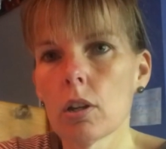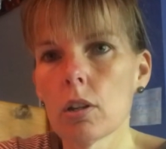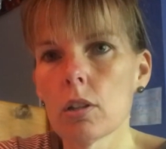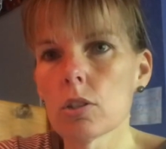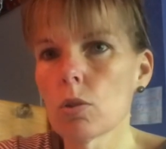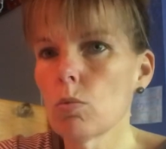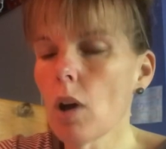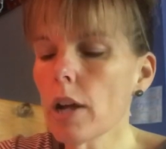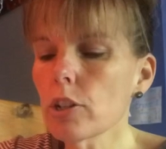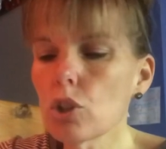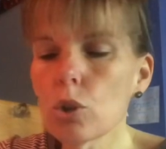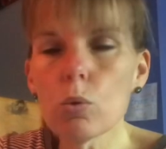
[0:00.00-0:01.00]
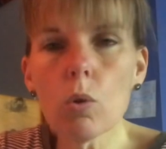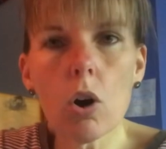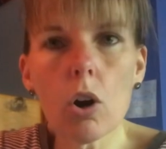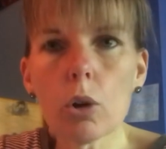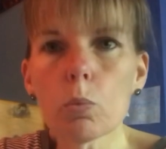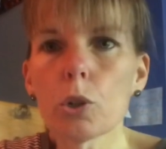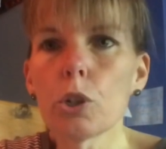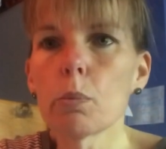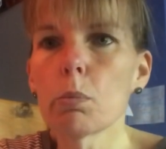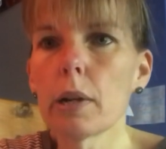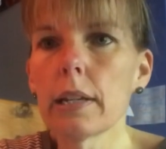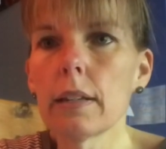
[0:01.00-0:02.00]
So not too hard where you're
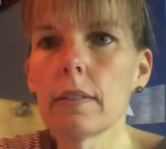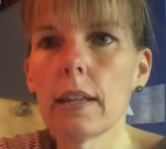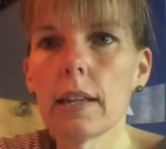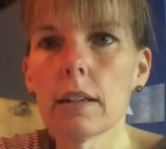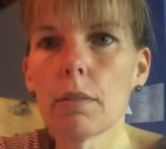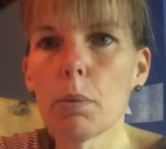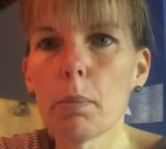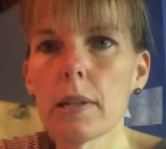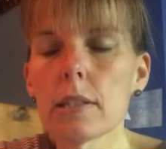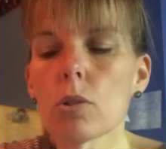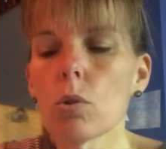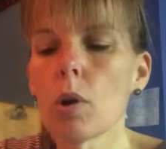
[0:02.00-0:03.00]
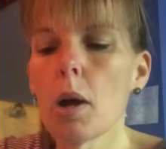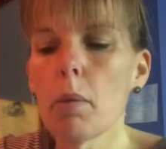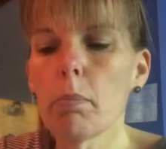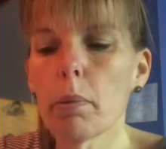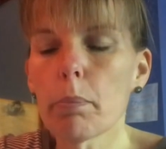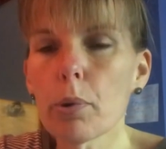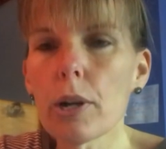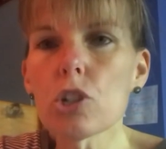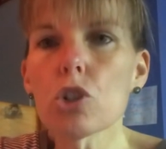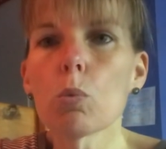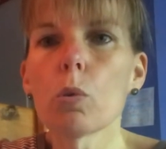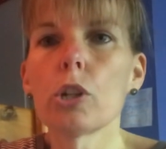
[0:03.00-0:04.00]
breaking the end of the pencil, but
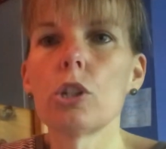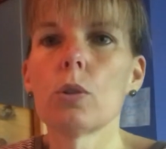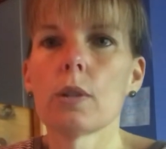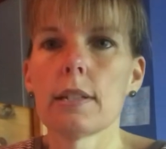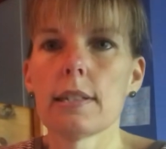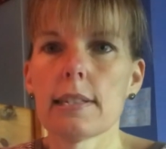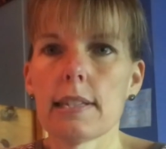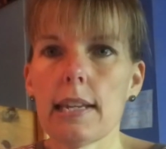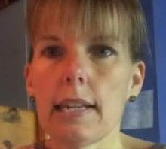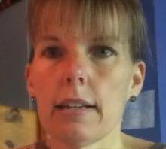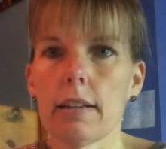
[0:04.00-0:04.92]
pressure where you can see.